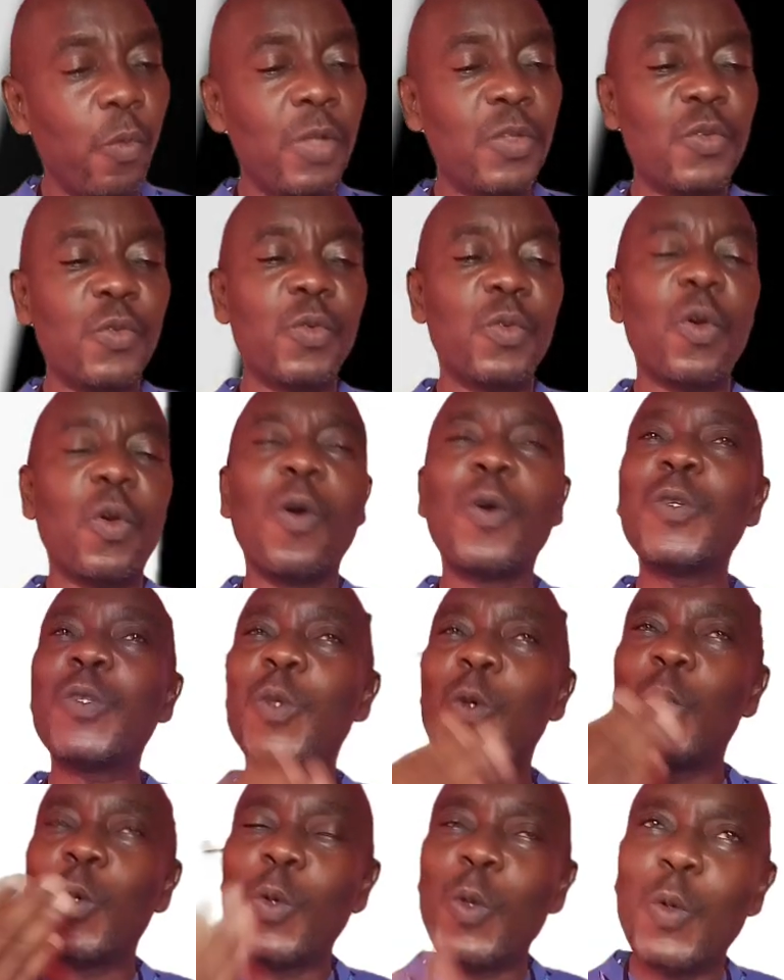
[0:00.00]
want to
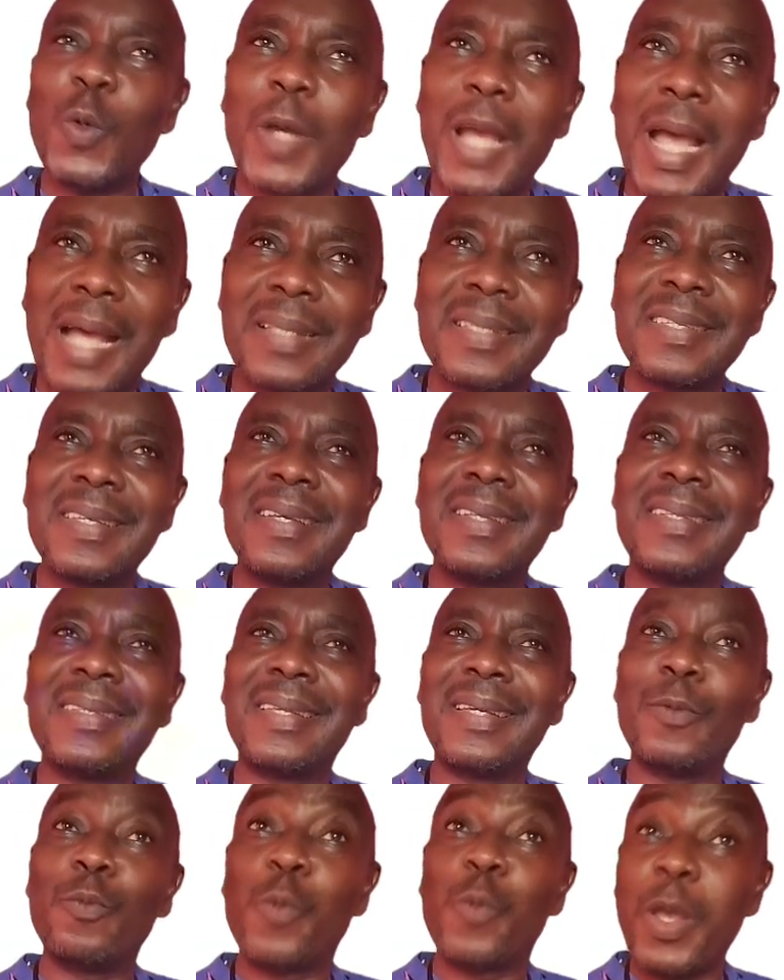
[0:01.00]
also look at
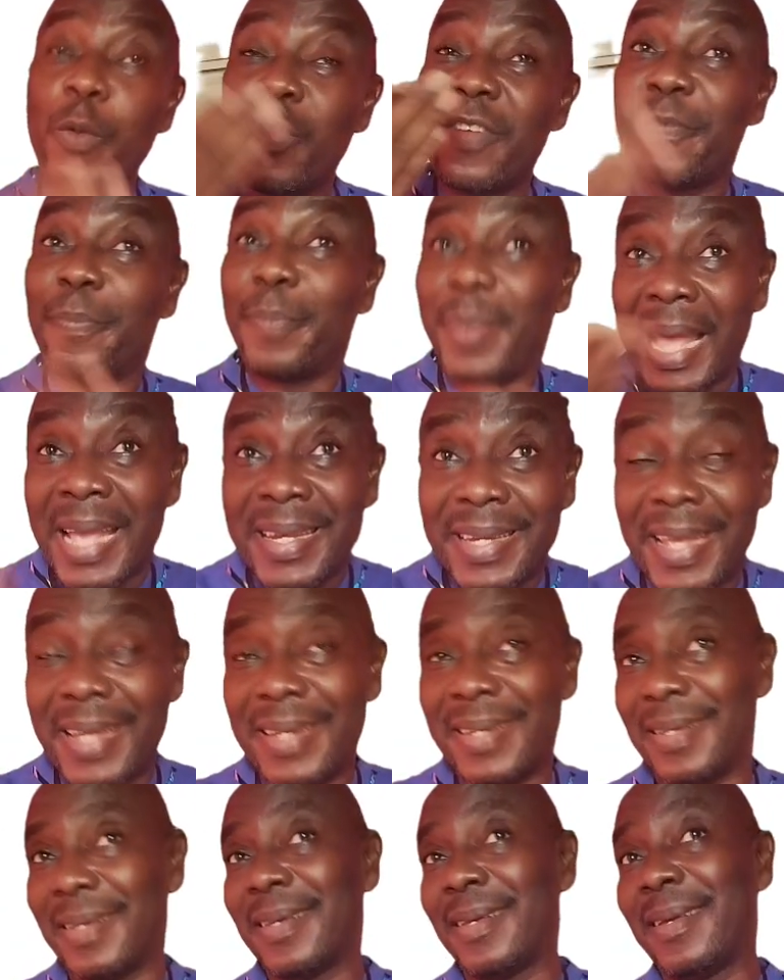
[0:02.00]
the way we
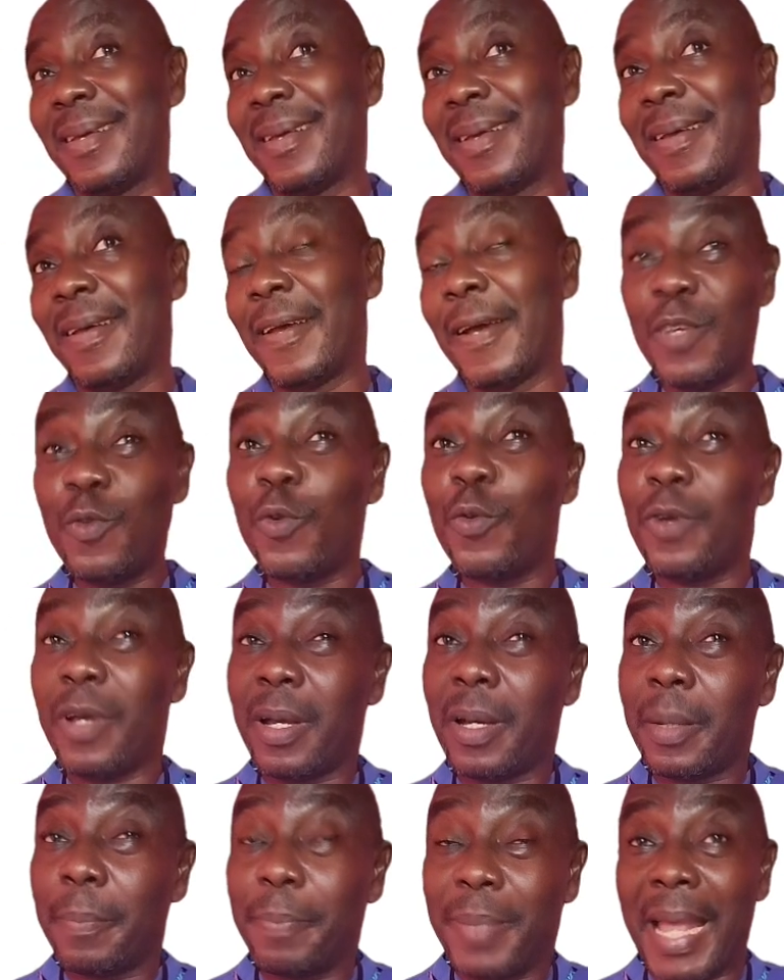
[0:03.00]
blinded single
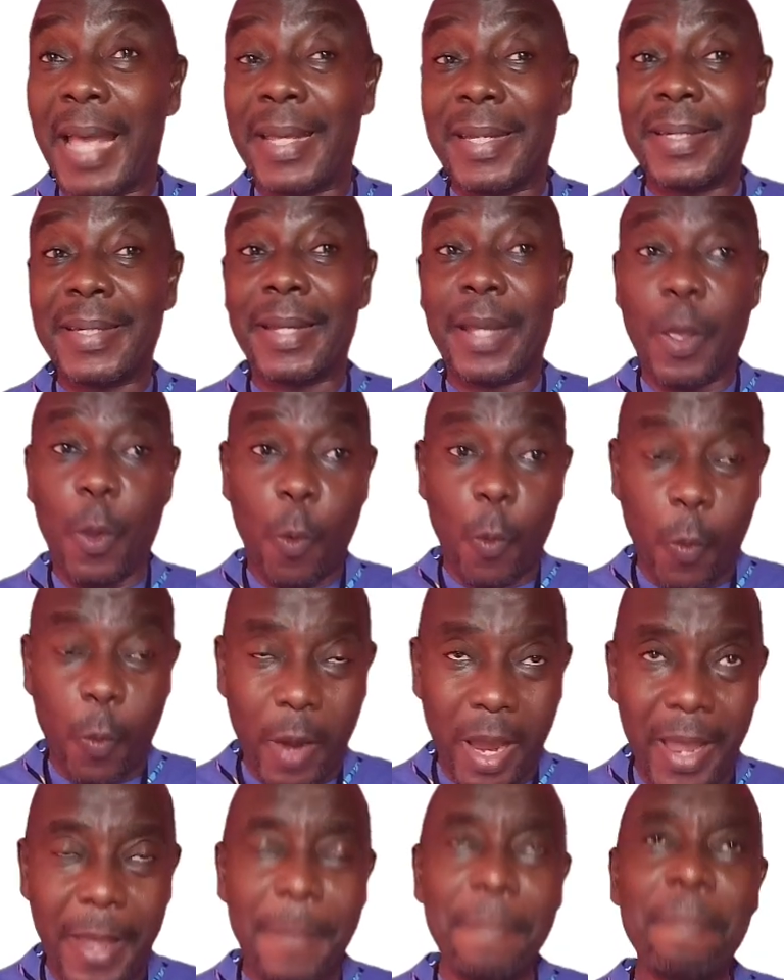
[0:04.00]
blind,
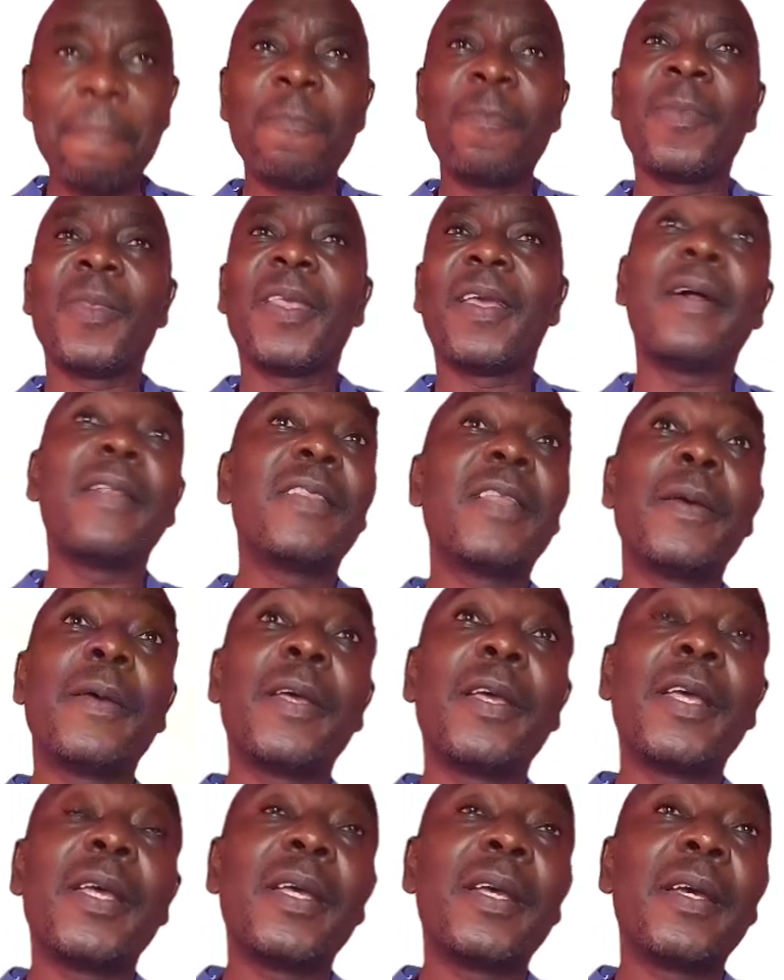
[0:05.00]
where
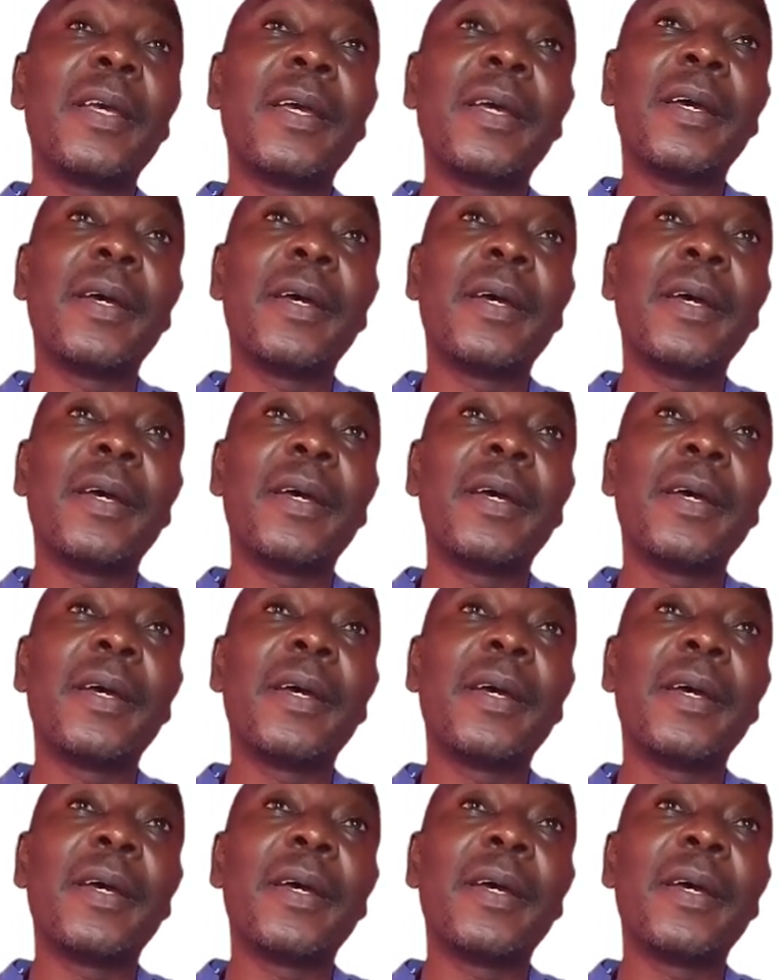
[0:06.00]
the